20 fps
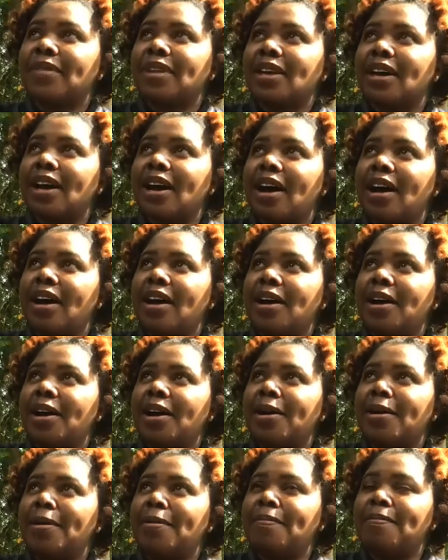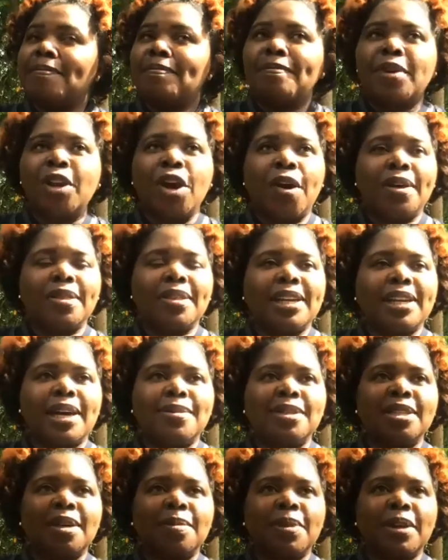Um, no, I think that was
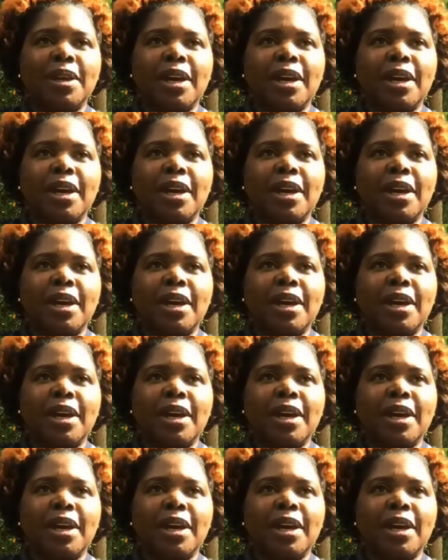something